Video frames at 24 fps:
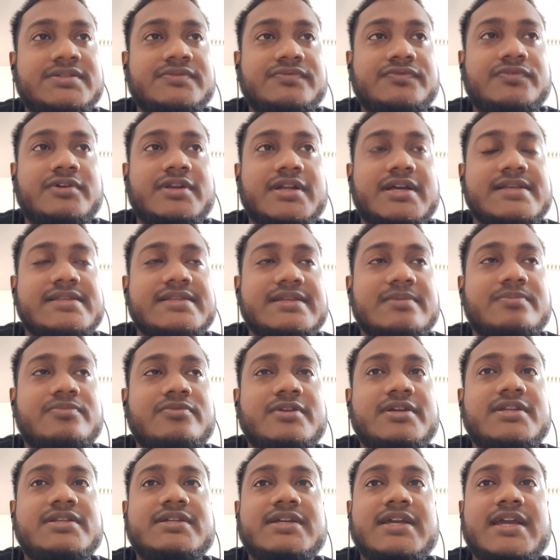For example,
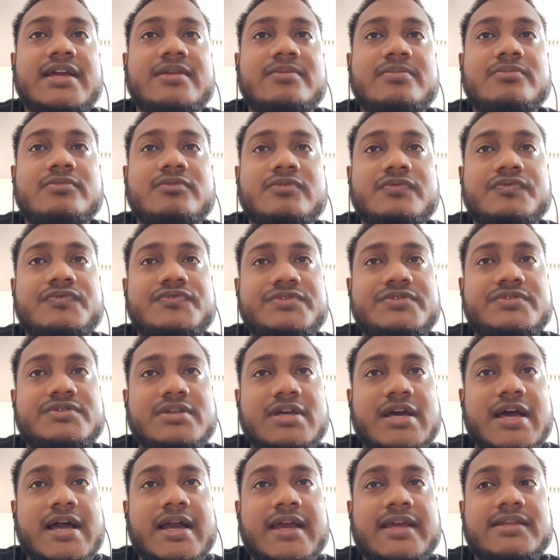it can move
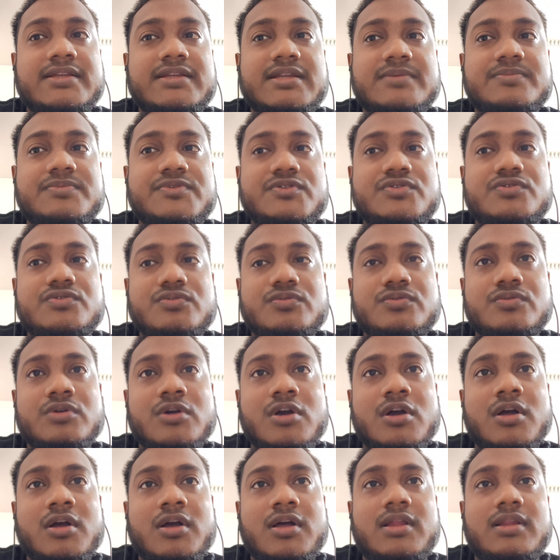items to
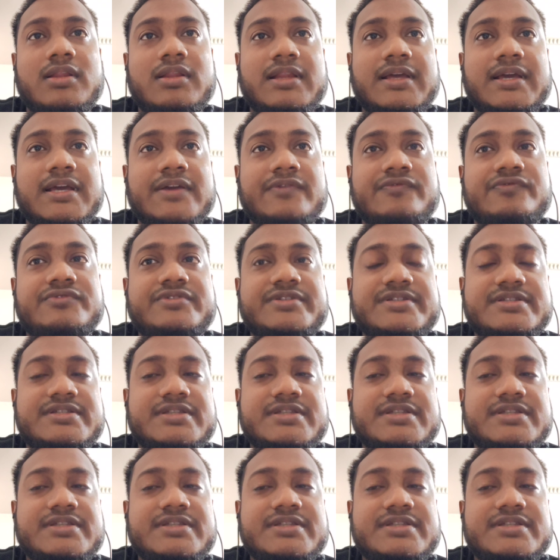left,